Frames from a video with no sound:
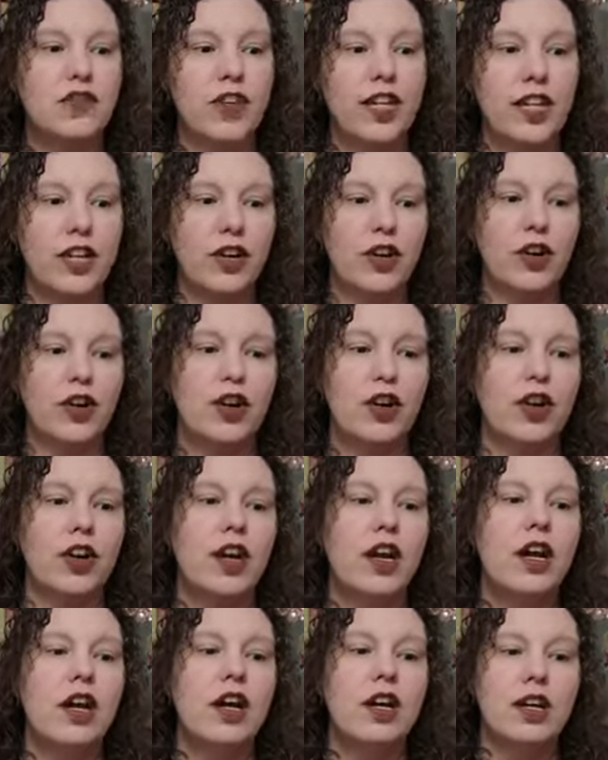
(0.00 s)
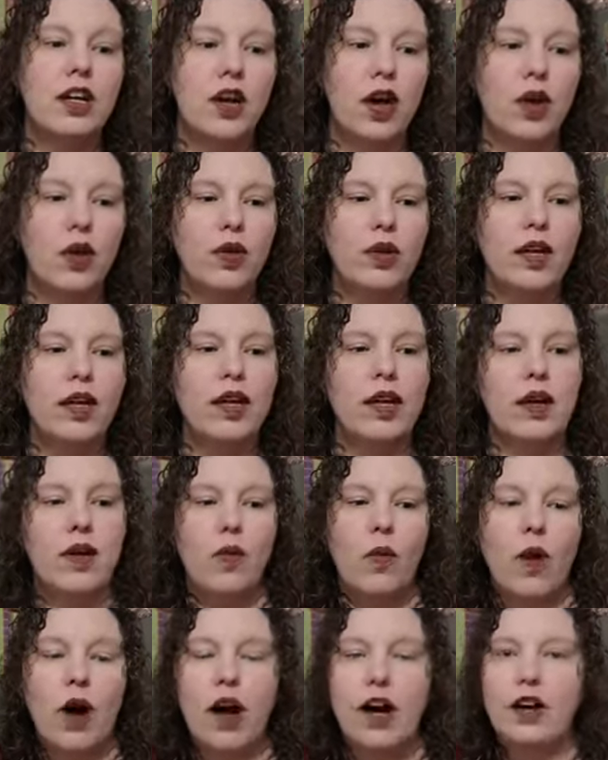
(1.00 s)
vinegar, cola,
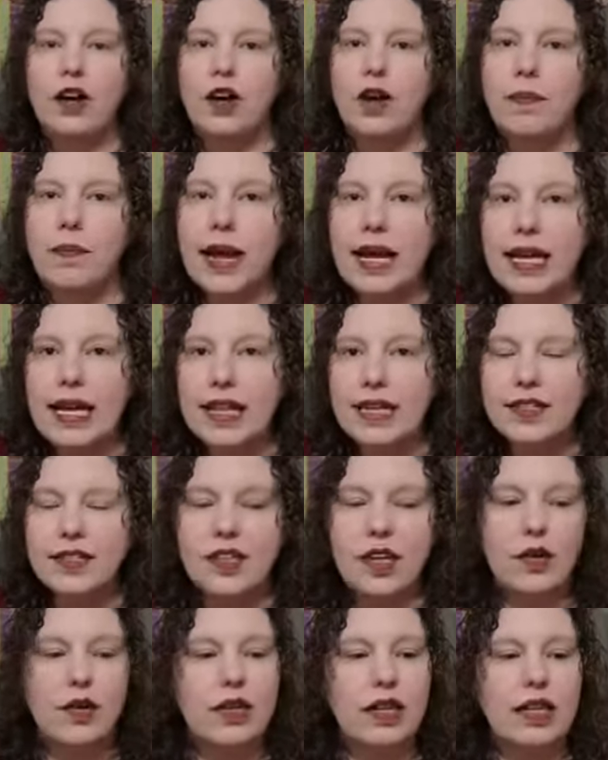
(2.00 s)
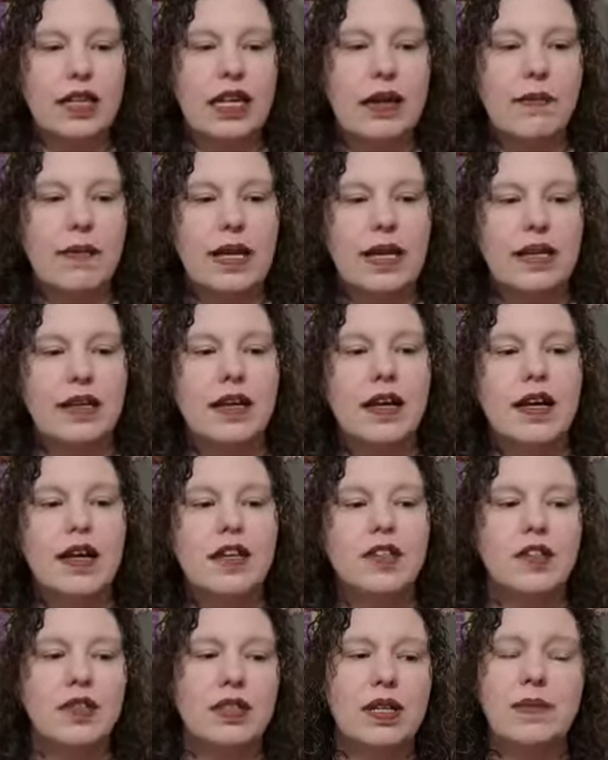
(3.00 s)
water, baking soda, lemon.
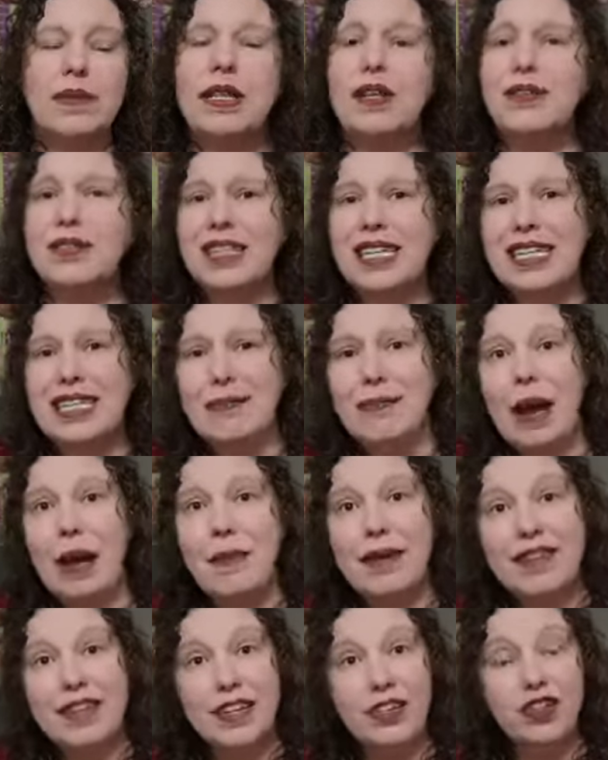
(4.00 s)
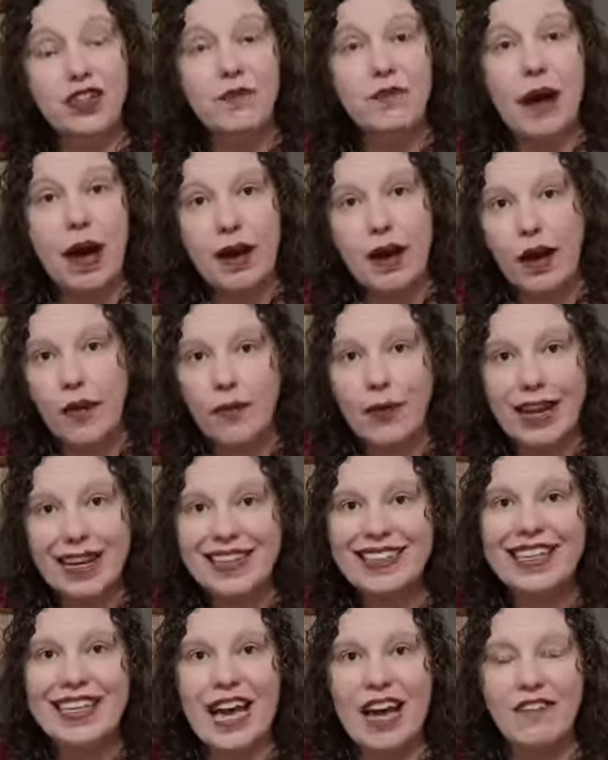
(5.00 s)
So some of those things might be things you might not
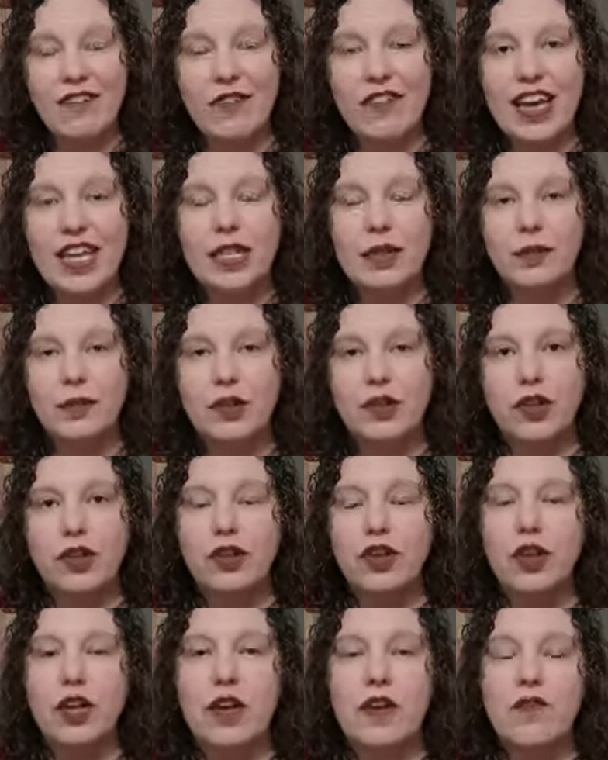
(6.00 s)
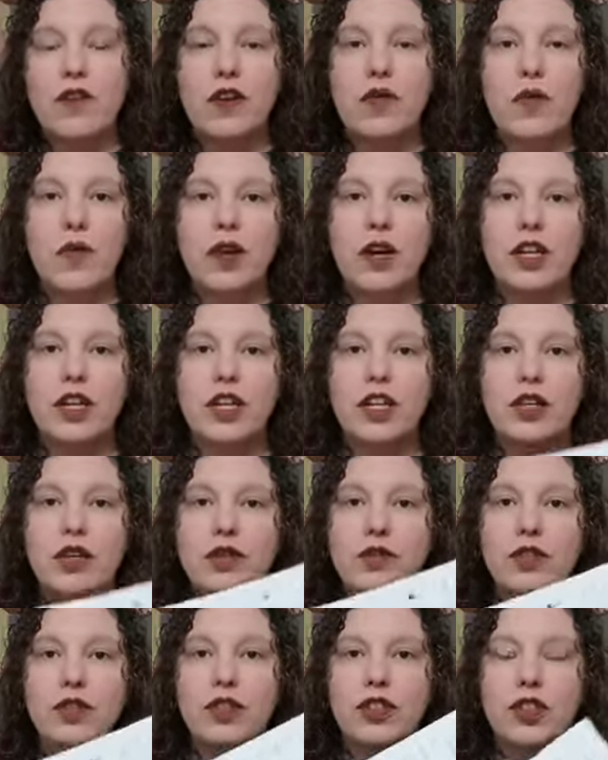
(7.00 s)
readily have available. So if you were going to
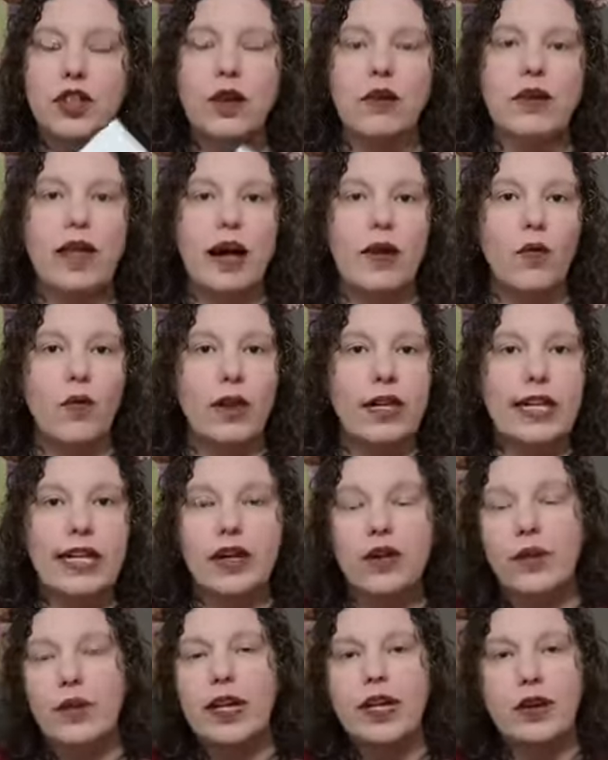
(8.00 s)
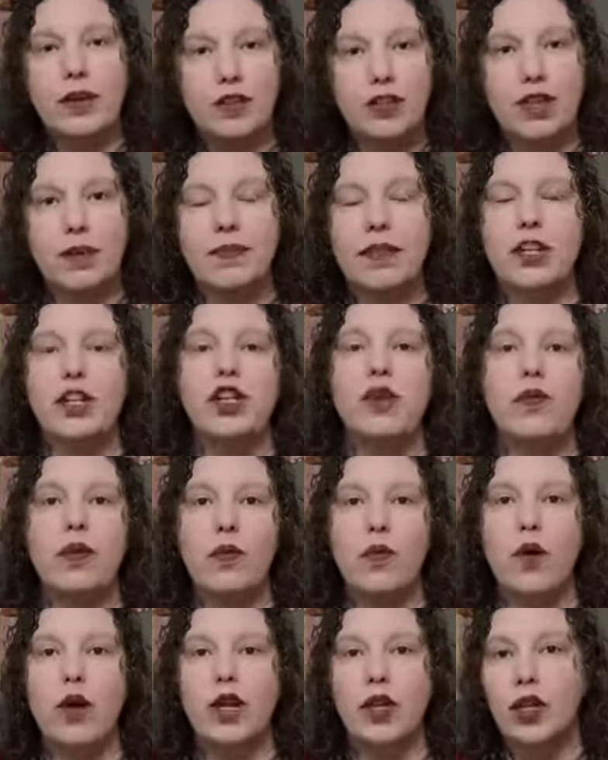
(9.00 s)
use, you know, like one kid a week or something, you
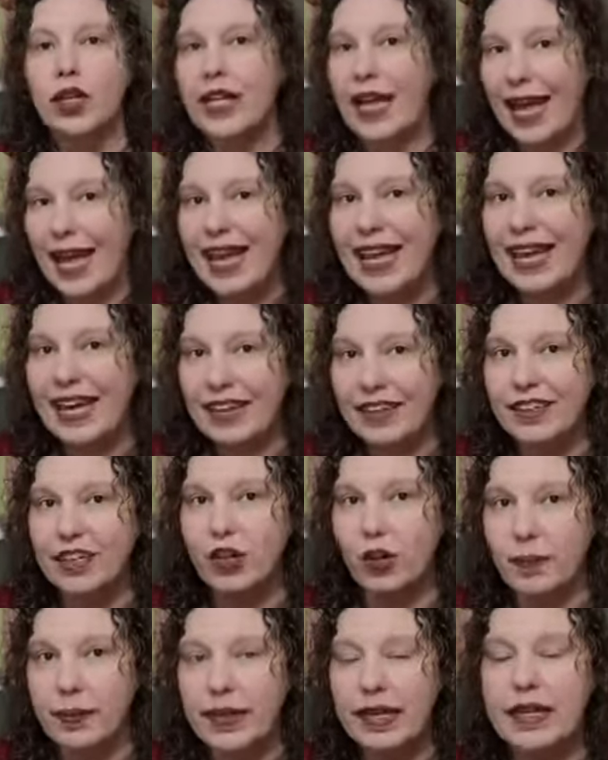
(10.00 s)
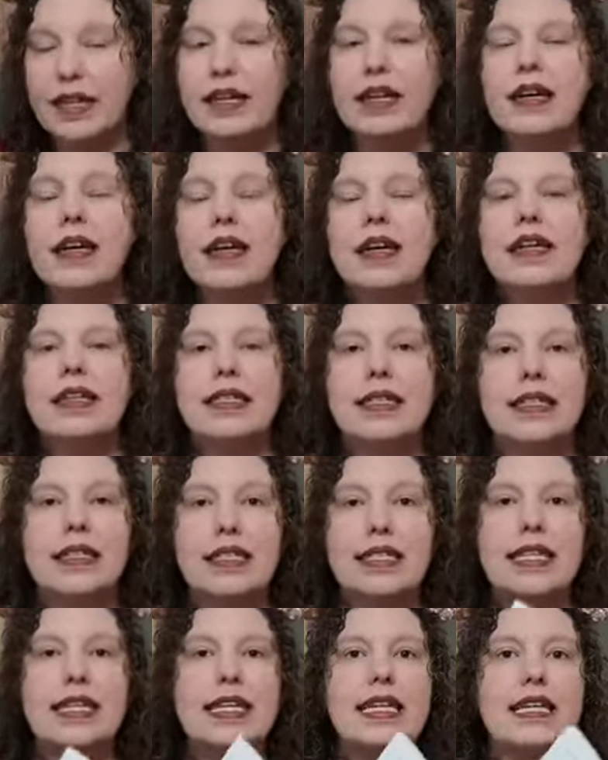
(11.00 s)
would want to look ahead a little bit to
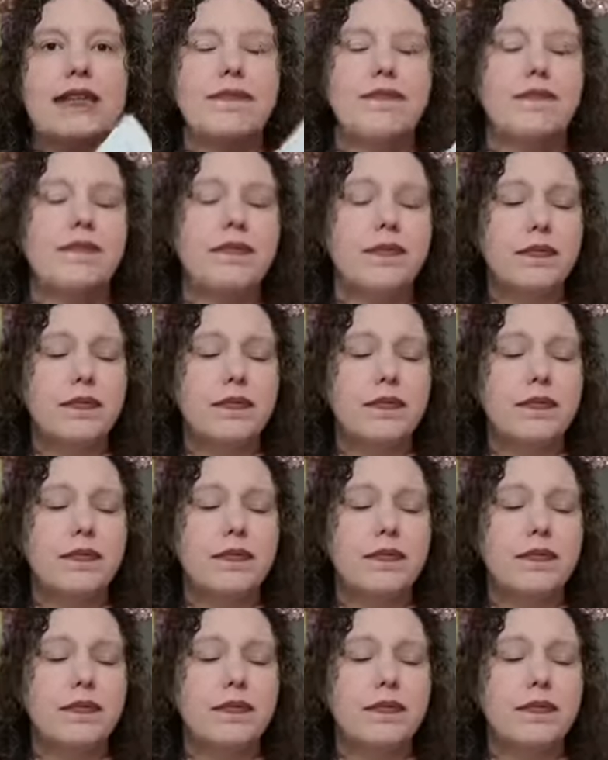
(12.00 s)
see